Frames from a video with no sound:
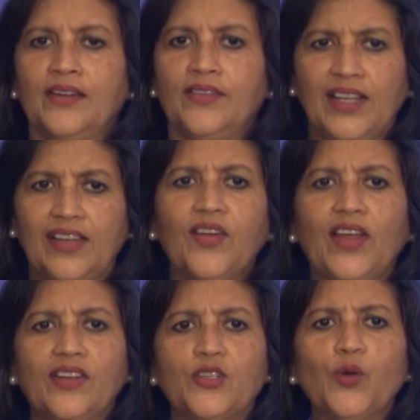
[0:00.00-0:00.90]
really
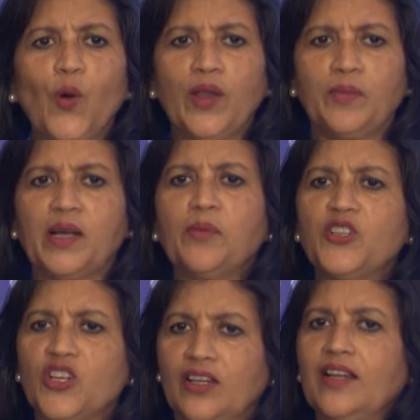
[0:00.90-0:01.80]
raring to go and become a
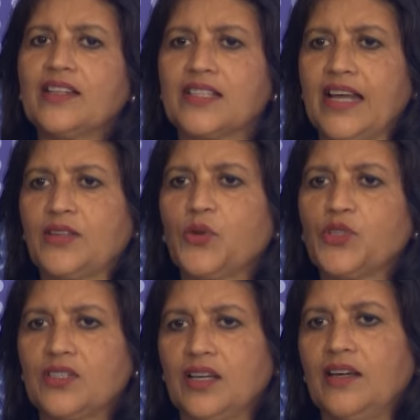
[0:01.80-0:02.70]
journalist. That
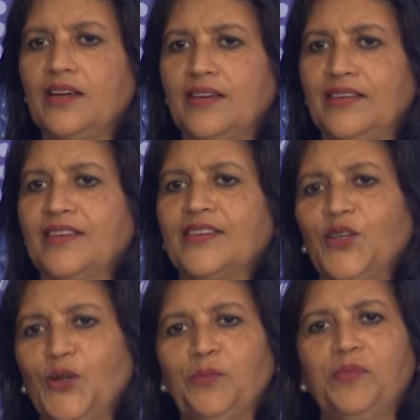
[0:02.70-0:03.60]
was the,
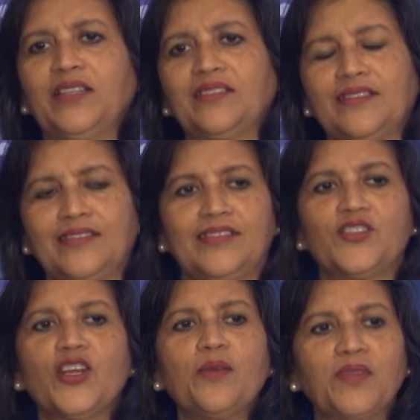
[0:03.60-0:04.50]
you know, big
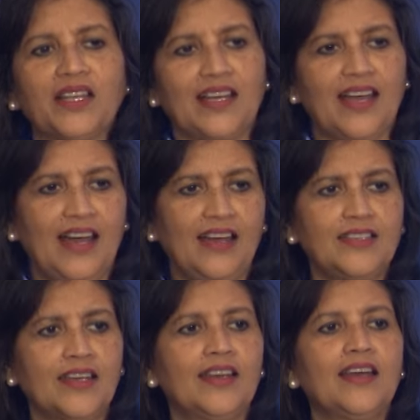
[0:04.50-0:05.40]
dream that I had.
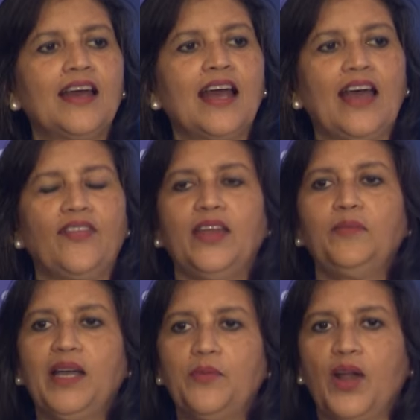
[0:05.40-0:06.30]
And then
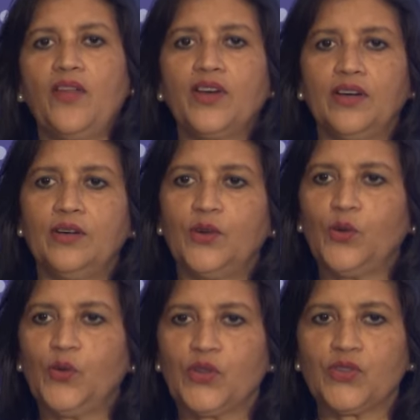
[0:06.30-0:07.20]
my brother,
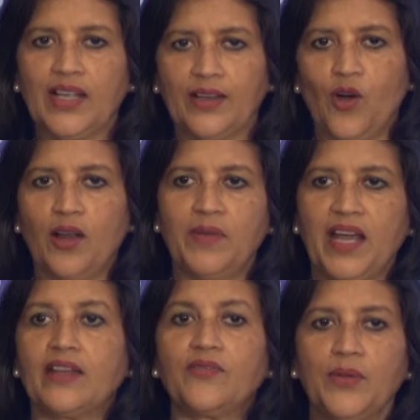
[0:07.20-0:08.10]
who was like all
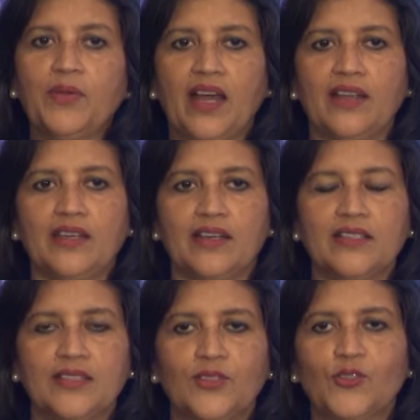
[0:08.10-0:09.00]
Bihari, we are Bihari
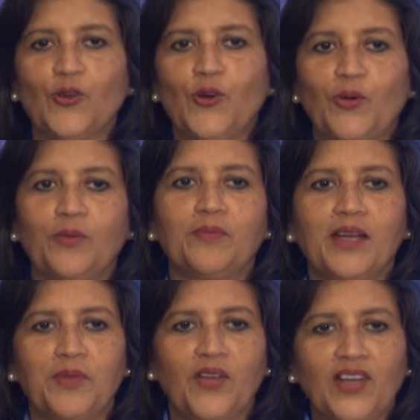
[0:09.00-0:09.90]
kids. So
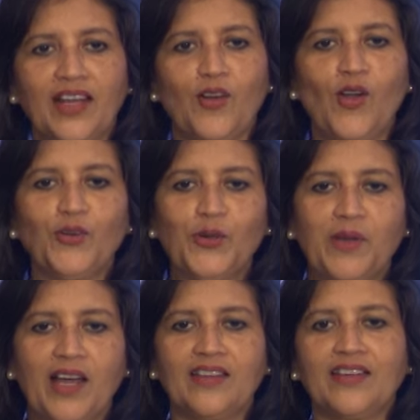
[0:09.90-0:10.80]
my brother, like all good
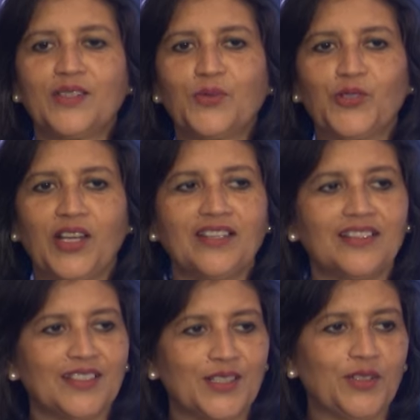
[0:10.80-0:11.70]
Bihari kids, was
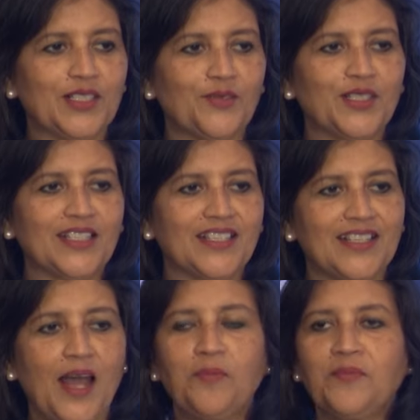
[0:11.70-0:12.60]
writing the civil services
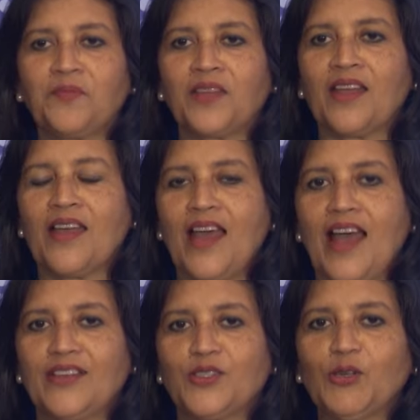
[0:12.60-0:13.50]
exam.
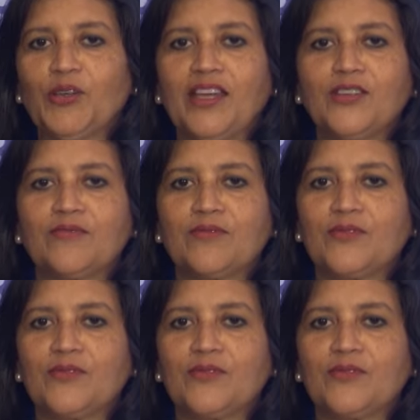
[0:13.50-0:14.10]
And so he